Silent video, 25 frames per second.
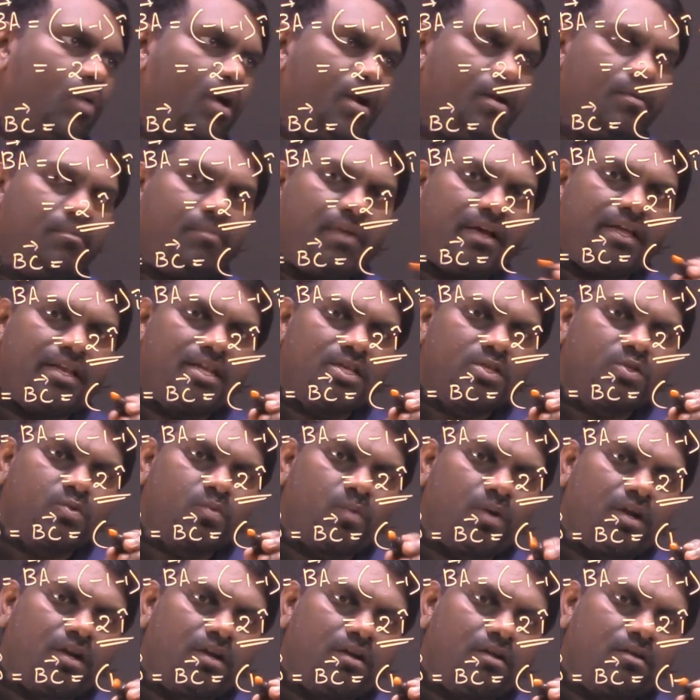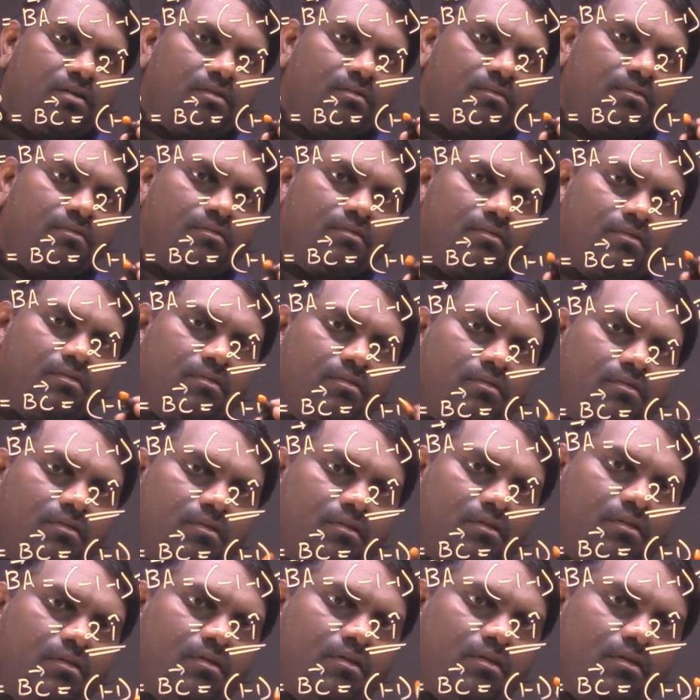1 minus 1
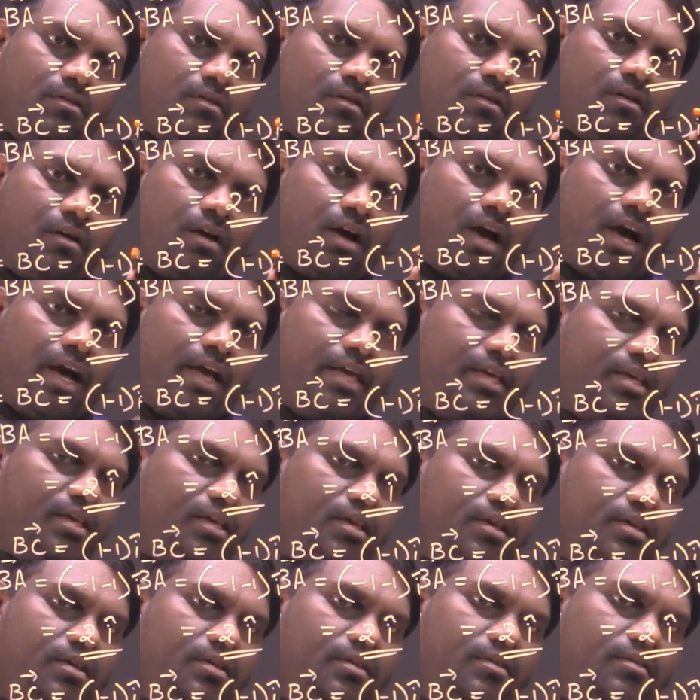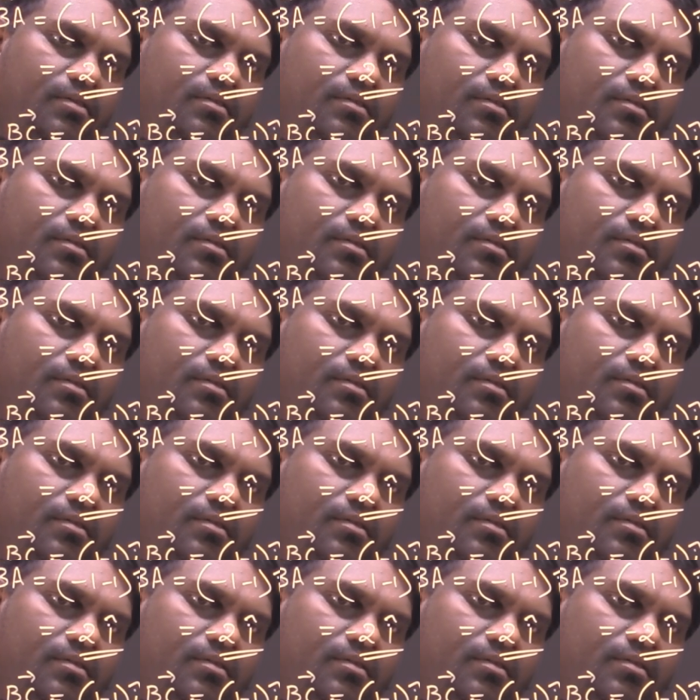I